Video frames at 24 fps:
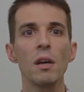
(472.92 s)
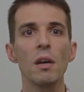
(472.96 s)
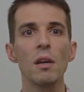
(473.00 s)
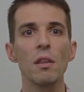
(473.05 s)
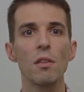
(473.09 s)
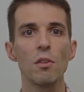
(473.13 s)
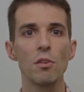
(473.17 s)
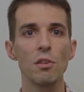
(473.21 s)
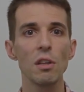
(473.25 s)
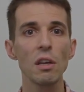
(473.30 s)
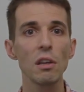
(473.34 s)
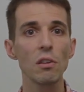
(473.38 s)

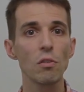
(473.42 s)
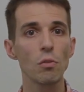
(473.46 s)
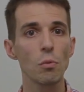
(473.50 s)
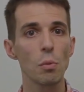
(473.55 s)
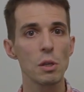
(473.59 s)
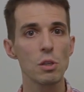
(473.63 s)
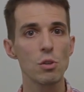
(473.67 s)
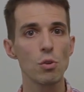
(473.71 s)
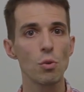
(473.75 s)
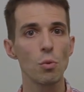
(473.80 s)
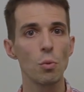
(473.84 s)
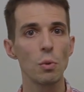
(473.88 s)
The next
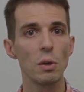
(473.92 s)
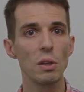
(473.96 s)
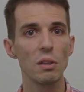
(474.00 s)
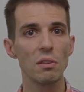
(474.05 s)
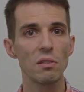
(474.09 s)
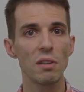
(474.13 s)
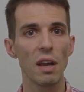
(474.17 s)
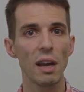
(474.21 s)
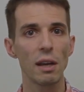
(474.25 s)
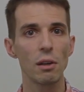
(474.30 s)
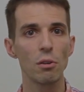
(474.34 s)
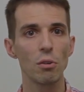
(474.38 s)
question we'll
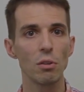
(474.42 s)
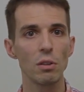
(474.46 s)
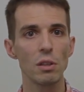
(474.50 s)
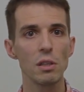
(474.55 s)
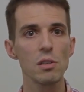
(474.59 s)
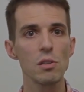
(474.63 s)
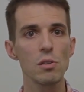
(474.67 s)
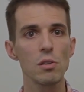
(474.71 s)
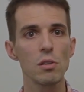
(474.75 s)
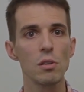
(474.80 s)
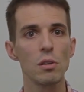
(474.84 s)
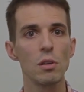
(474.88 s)
tackle
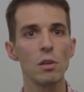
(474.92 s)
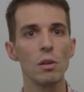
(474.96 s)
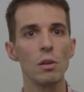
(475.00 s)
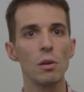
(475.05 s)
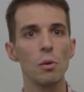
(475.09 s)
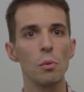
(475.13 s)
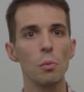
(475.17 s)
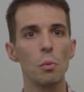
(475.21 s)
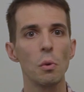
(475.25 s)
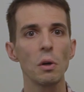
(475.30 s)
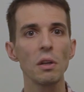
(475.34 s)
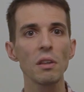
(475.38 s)
is,
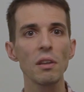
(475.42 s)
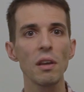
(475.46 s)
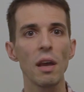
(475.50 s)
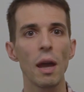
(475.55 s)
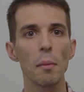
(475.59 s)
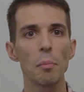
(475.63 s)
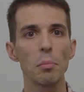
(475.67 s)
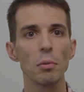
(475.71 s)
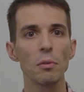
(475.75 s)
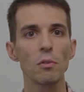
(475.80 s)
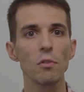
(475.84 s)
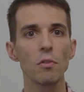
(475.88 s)
what
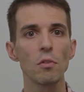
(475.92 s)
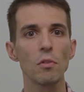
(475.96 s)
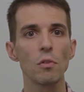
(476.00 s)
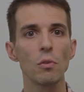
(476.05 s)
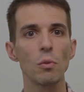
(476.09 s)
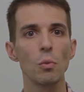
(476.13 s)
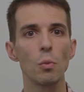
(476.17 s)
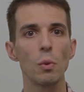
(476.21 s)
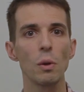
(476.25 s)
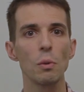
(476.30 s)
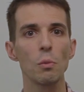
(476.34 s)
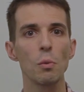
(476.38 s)
happens
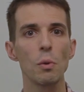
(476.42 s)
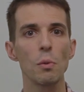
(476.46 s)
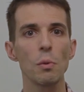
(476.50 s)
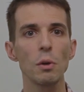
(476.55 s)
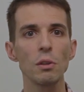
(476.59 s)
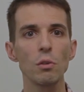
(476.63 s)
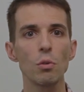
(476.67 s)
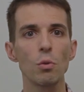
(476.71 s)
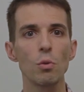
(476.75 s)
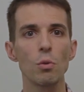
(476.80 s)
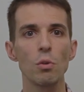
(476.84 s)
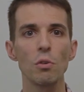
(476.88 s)
when we
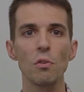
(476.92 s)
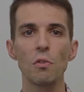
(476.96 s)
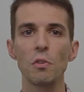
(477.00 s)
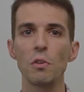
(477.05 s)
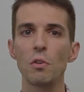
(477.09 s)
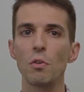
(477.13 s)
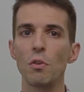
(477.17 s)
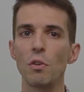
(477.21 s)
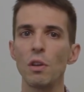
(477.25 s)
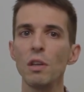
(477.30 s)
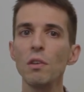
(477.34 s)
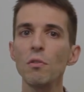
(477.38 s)
want to
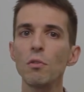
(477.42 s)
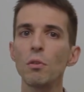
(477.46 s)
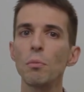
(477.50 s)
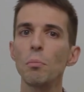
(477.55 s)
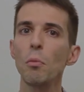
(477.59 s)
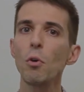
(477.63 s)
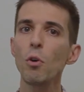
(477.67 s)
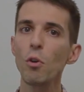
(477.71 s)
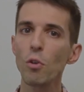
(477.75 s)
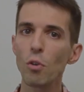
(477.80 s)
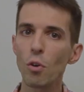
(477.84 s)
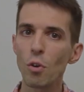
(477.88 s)
consider even
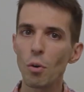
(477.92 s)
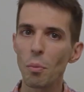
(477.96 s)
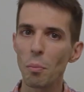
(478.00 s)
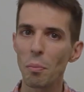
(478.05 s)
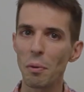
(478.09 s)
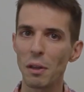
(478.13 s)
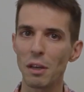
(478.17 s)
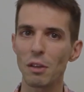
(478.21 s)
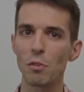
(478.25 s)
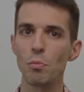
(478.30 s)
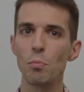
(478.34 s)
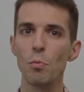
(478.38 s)
more
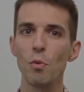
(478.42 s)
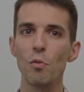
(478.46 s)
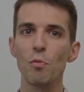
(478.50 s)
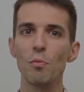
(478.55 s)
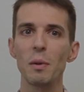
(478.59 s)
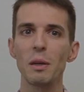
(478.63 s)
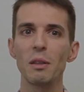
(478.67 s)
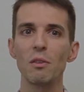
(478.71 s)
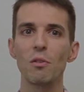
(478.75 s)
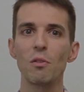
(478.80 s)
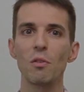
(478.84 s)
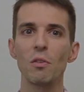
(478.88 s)
complex
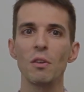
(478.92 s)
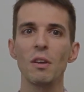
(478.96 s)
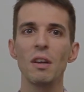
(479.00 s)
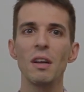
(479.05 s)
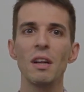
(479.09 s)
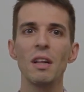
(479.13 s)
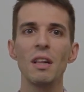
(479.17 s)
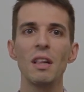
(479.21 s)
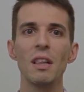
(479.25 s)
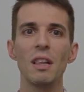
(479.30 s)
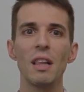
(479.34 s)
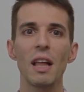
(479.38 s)
movements,
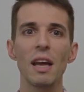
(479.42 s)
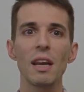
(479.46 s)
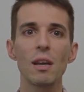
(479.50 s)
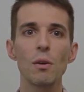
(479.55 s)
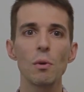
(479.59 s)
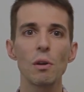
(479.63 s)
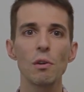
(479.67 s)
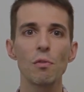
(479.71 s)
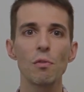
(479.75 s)
like where